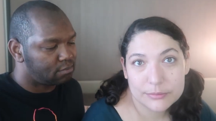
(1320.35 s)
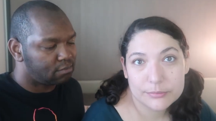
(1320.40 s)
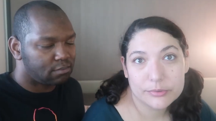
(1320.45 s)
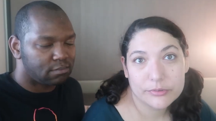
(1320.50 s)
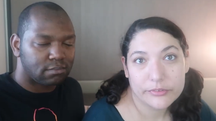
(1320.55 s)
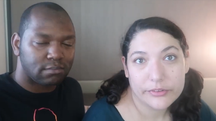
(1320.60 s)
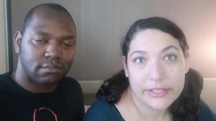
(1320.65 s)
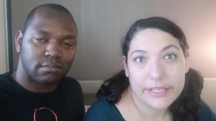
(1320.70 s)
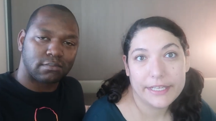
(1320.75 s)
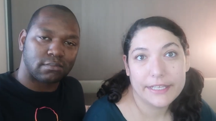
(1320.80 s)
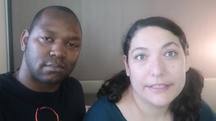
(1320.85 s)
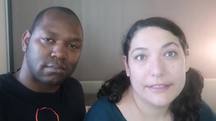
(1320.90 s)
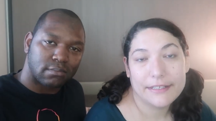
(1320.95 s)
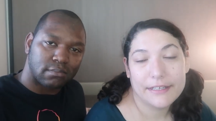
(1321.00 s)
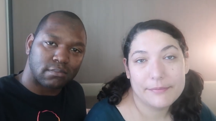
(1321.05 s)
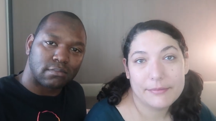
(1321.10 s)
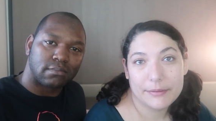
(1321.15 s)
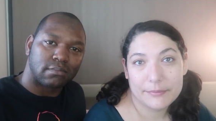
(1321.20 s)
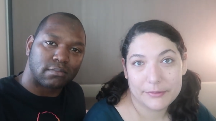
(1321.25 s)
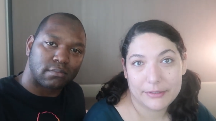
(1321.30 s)
Speaker 1: creme brulee that
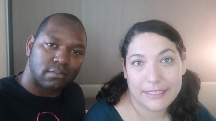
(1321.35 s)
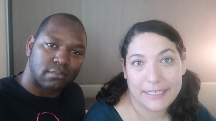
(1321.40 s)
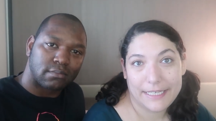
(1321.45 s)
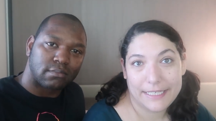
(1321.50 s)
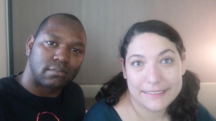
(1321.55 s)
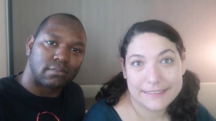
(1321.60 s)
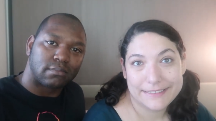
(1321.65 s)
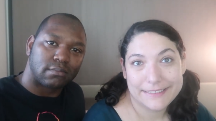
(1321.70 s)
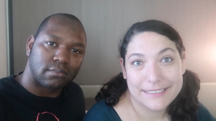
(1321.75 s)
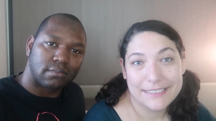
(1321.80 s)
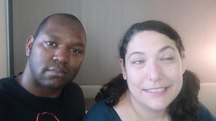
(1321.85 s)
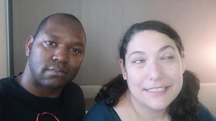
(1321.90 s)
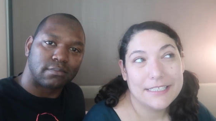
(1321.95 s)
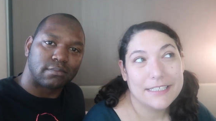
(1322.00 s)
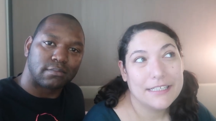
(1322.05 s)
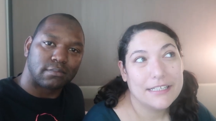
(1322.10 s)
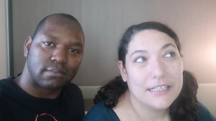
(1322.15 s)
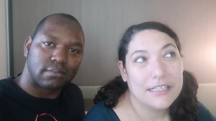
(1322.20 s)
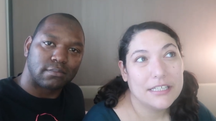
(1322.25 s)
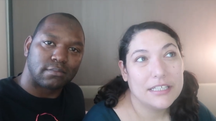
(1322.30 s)
I've ever had.
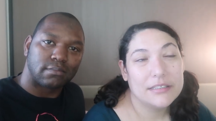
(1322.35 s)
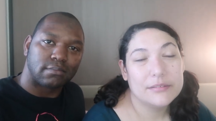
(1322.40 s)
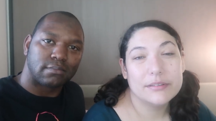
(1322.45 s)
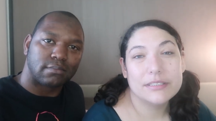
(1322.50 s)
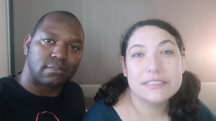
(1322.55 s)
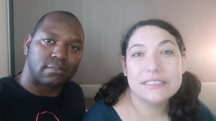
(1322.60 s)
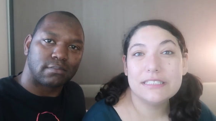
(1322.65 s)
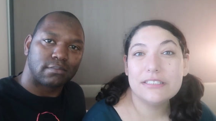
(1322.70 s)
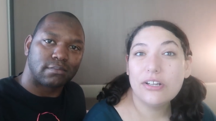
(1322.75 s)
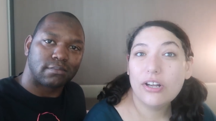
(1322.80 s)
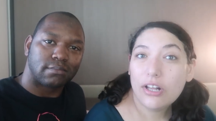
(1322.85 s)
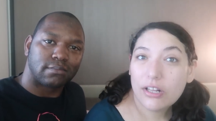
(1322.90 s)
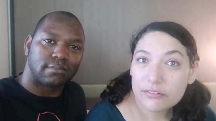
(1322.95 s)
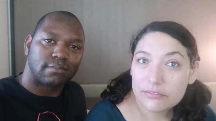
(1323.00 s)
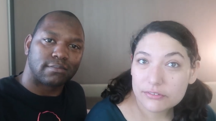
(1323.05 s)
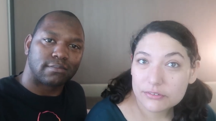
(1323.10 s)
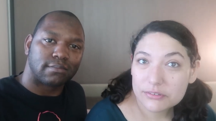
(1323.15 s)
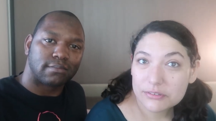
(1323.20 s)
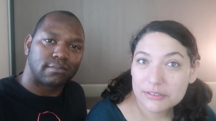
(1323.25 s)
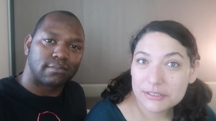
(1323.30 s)
It wasn't
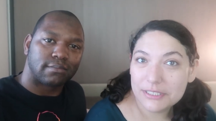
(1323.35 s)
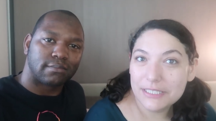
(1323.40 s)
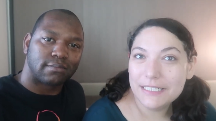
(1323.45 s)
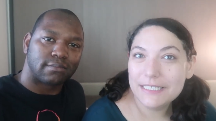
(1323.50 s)
awful,